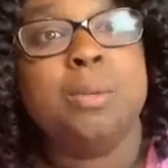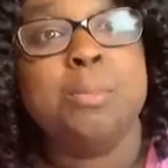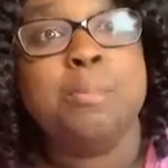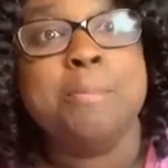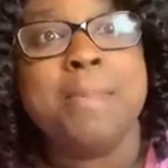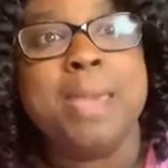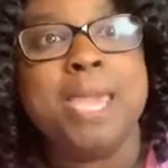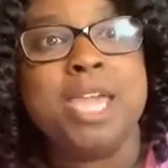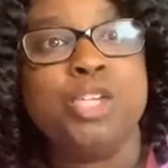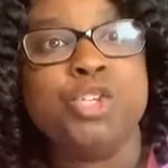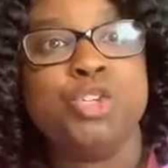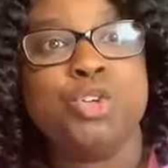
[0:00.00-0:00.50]

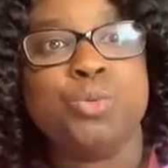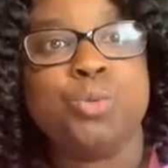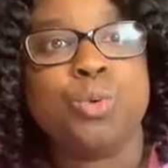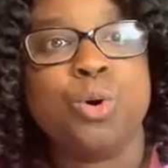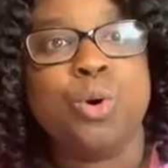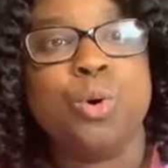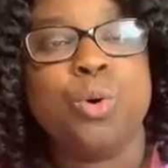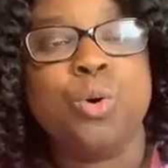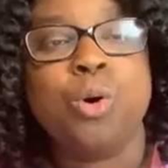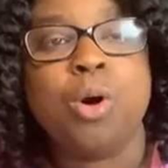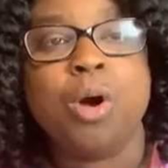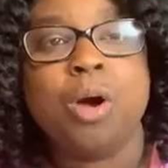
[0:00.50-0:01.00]
major
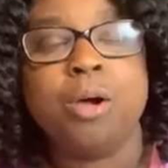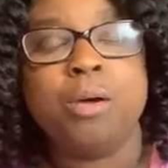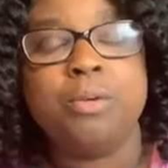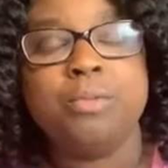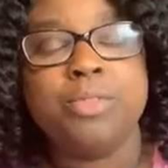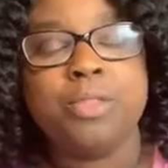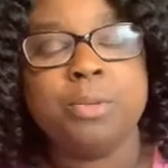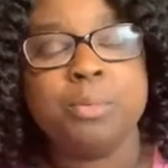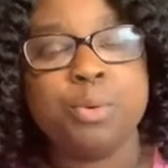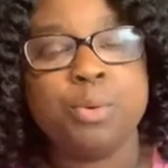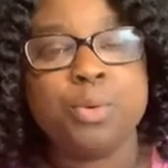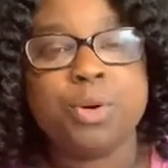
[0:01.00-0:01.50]
role of
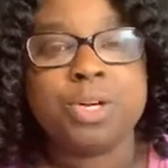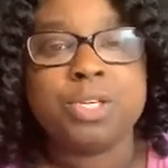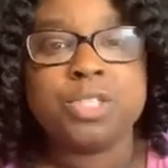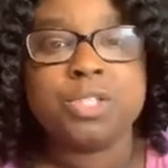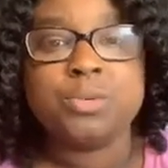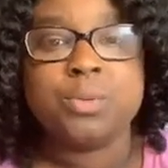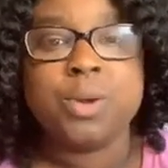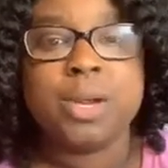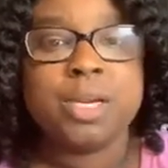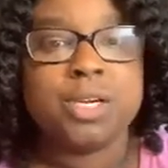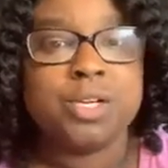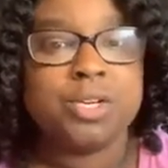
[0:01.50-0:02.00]
the board of
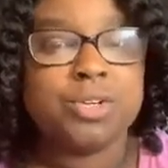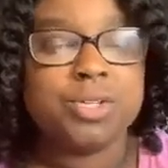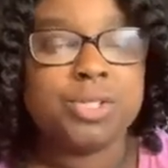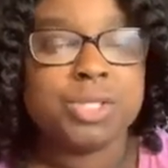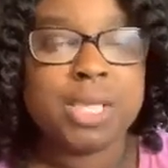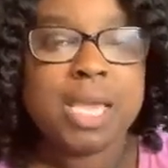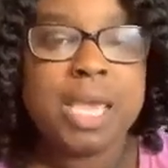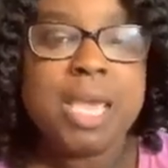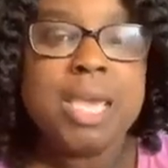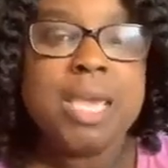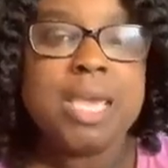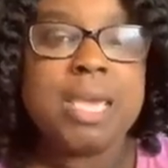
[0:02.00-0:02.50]
directors